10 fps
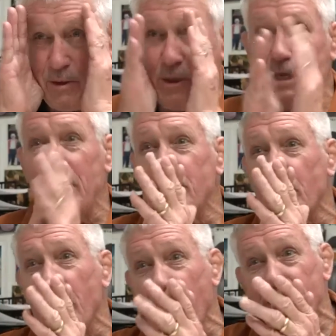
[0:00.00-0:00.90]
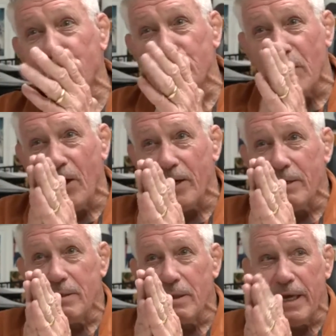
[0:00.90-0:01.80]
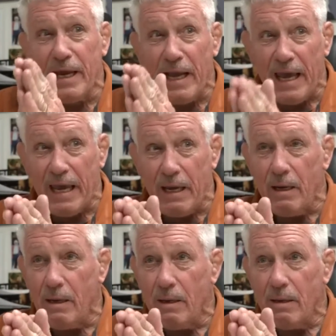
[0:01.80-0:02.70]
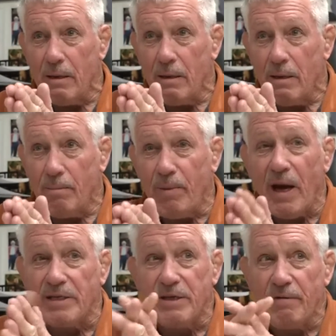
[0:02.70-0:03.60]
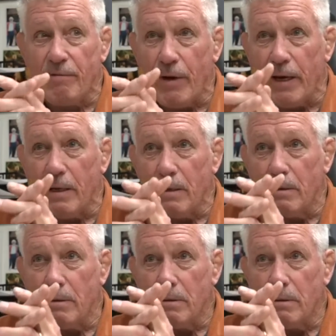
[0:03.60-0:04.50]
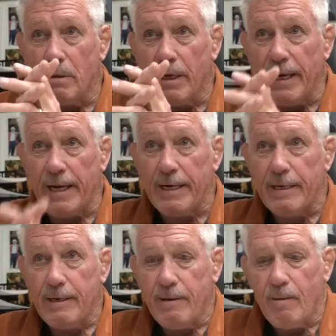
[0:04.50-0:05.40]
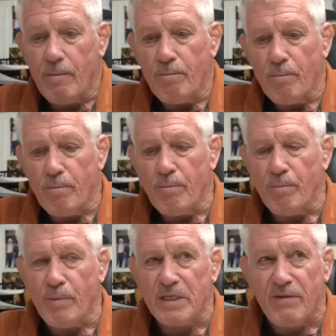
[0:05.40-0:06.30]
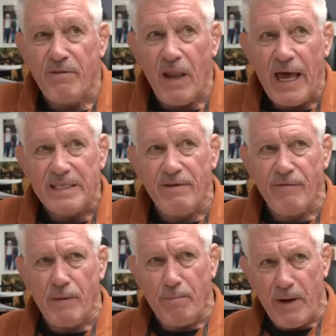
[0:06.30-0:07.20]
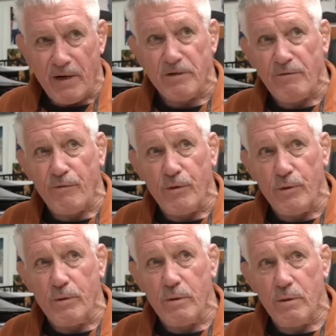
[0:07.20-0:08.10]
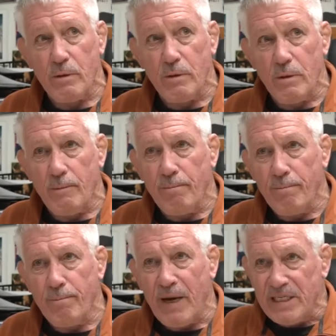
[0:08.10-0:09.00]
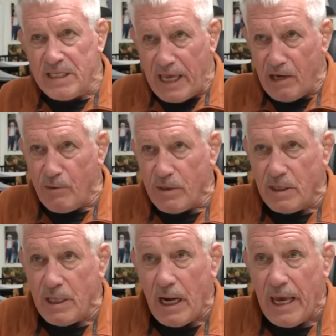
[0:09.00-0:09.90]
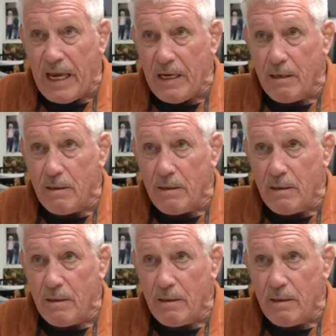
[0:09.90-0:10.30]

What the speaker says: you keep your blinders on in a positive way. Okay? But the philosophy bears fruit by staying within the lane.